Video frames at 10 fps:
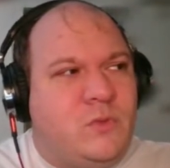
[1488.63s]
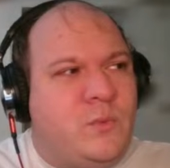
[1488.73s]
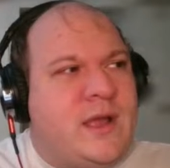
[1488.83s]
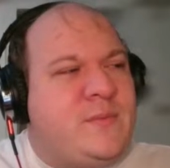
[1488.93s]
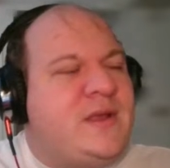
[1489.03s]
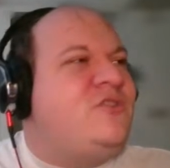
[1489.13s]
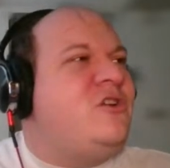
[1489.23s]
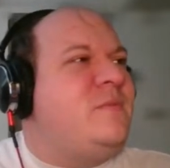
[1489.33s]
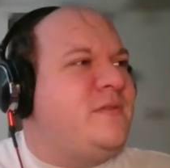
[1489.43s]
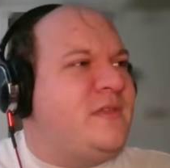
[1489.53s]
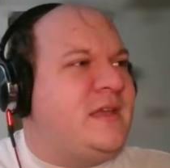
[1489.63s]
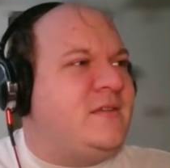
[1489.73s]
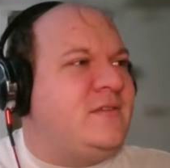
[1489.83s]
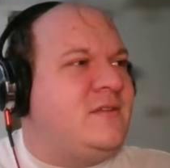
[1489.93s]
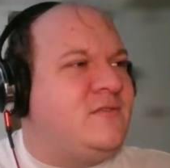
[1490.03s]
the way we interpret
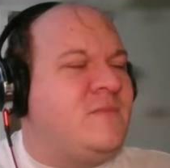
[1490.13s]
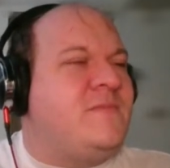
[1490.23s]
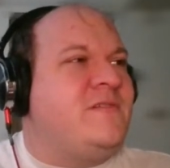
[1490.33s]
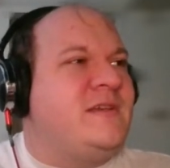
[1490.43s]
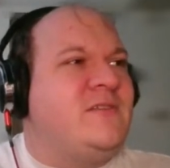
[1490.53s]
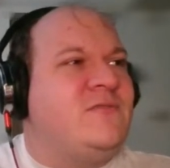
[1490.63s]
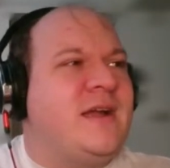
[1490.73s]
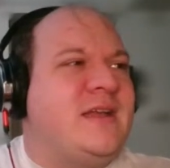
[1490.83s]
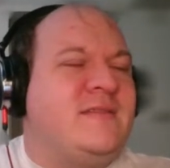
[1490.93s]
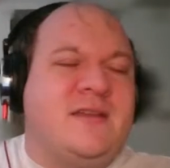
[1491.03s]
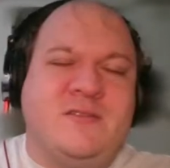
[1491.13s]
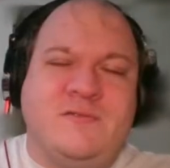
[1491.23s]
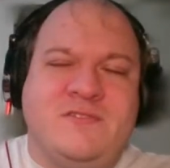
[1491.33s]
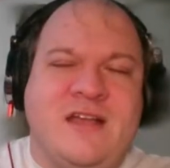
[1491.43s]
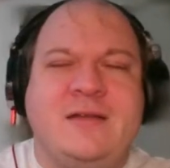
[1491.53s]
things scripturally is right, the
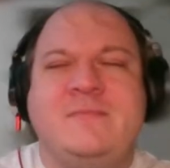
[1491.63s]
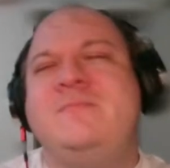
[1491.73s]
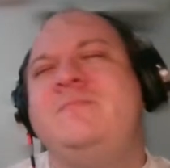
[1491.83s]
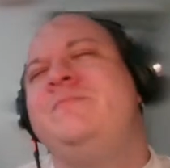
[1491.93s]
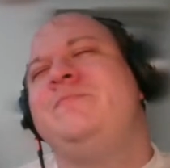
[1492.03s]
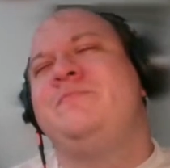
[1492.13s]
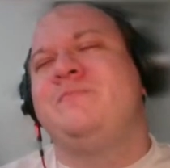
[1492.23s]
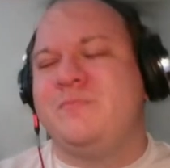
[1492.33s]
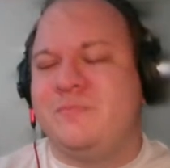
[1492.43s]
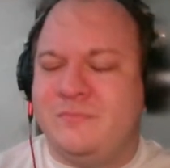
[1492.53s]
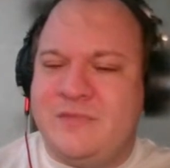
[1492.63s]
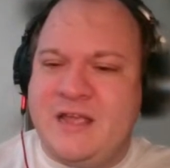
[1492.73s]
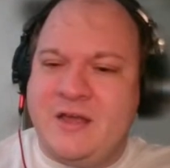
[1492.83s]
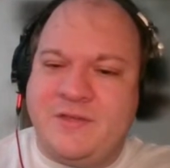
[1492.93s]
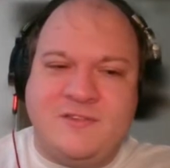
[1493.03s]
other is not.
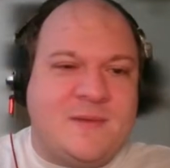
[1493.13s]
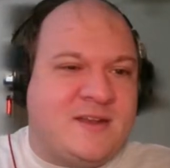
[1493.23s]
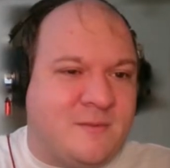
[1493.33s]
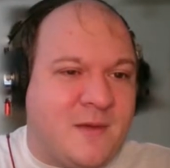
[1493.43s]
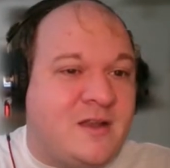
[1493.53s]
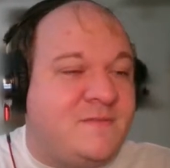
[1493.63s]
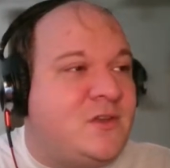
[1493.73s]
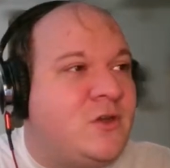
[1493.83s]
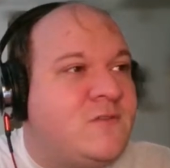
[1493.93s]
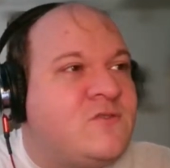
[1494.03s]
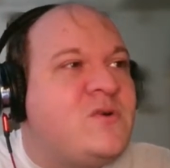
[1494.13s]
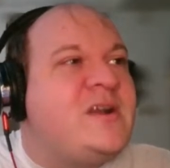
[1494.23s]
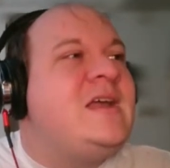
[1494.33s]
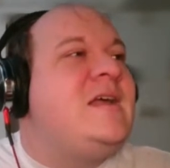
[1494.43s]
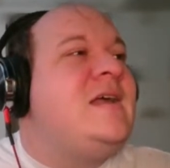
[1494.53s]
Now, the Spanish Armada, if you know the
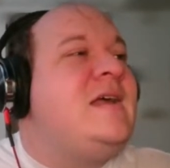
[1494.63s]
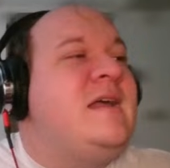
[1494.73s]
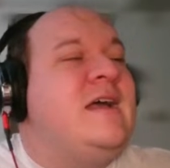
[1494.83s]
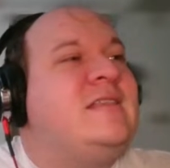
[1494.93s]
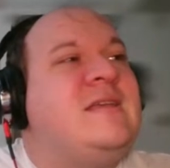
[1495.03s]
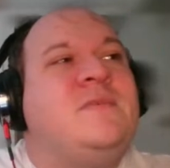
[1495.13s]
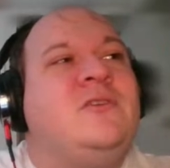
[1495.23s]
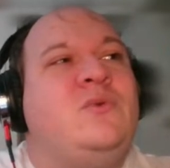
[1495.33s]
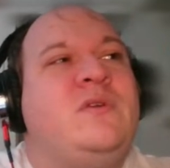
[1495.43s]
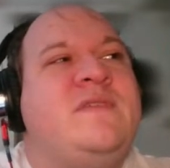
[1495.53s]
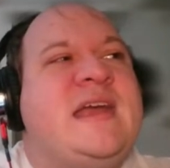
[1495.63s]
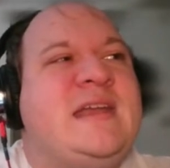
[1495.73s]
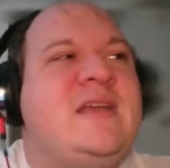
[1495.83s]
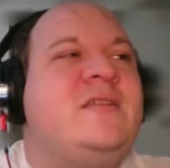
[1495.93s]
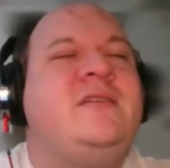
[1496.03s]
story, attempted to
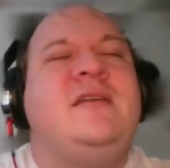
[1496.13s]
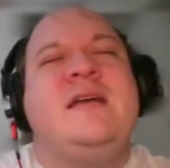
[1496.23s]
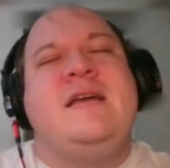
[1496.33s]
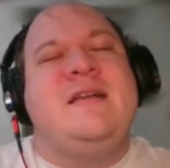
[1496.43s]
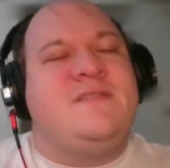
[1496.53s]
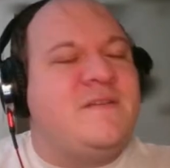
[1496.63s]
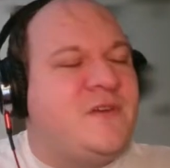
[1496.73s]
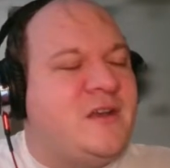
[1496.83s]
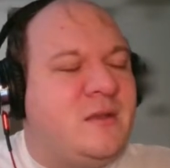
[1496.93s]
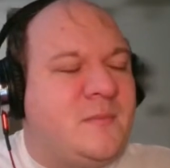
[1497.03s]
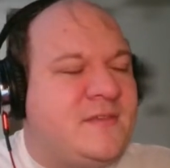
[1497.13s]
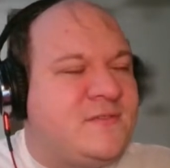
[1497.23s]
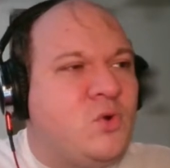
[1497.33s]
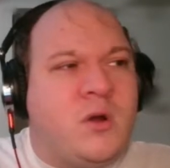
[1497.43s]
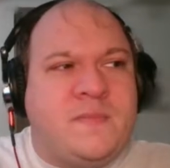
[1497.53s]
invade England, suffered an
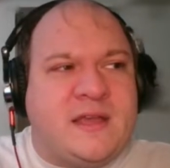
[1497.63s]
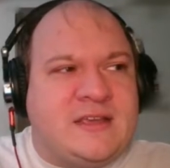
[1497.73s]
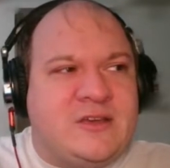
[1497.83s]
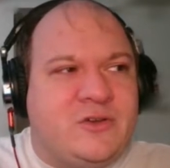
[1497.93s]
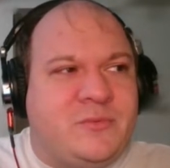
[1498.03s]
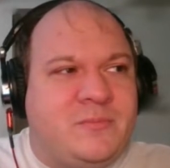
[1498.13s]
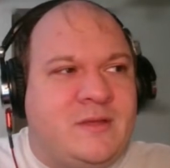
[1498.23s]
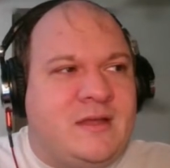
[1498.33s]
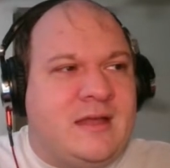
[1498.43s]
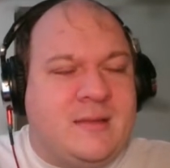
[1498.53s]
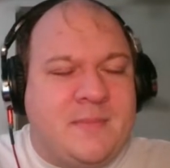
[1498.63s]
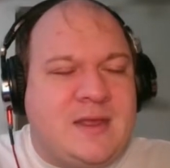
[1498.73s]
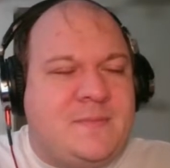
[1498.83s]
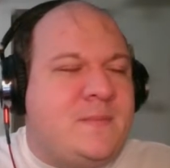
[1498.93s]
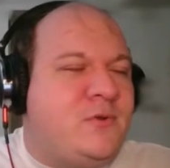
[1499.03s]
immense storm that killed
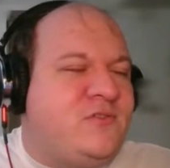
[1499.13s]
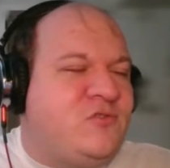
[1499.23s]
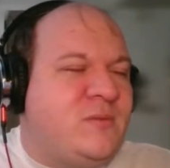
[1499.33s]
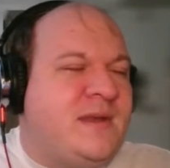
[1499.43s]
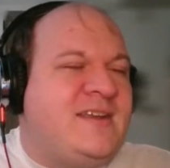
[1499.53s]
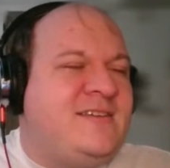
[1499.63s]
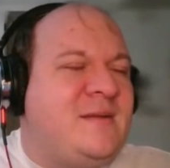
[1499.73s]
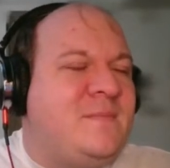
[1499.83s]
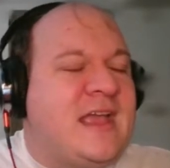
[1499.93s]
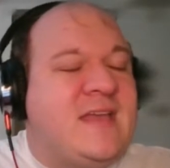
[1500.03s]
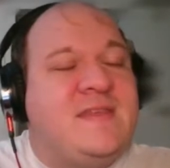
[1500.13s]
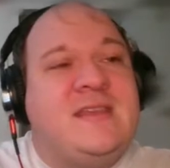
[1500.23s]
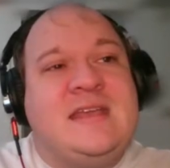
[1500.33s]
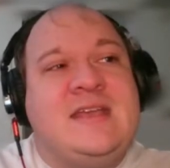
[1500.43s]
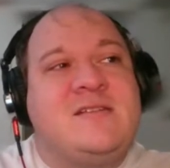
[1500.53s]
many people, destroyed many ships, and
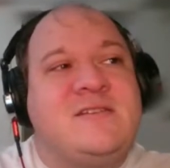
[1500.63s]
then the